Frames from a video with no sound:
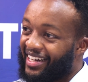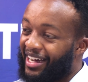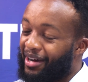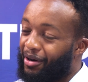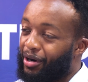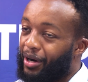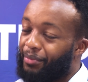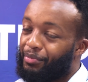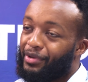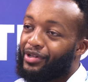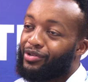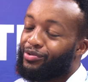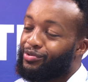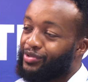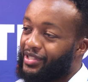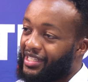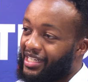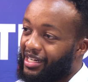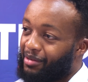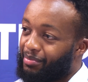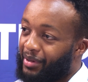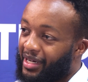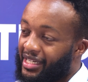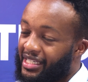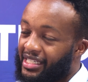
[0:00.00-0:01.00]
I mean, who's
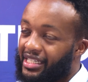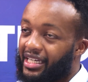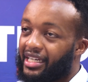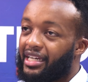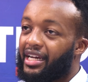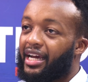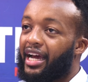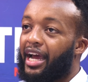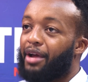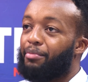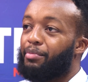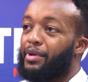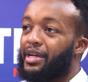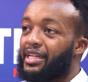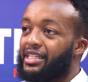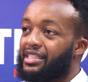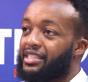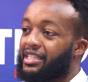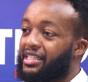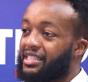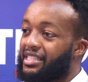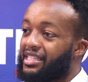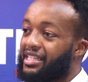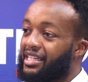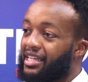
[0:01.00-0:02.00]
in a party. I mean,
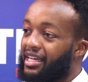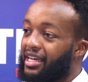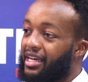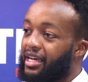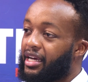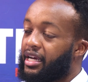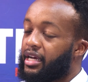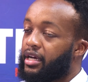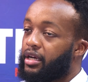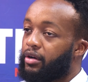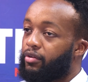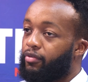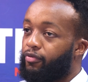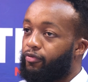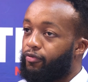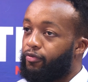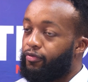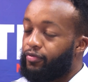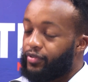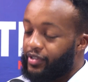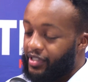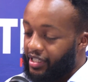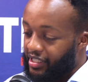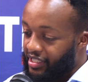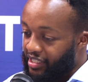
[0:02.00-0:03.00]
just
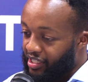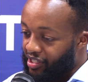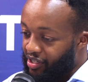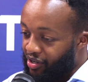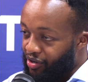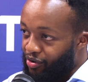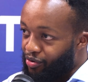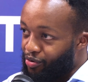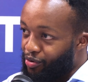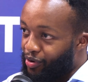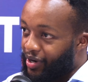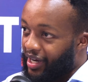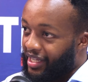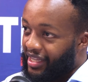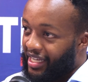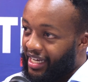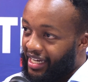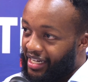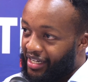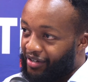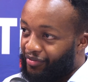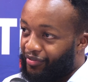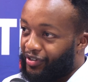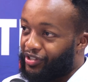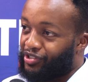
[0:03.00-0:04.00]
look at the
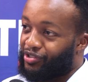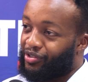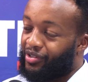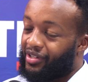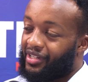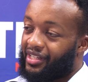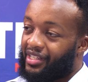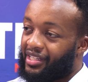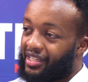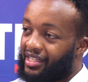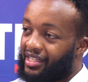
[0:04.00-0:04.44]
individual.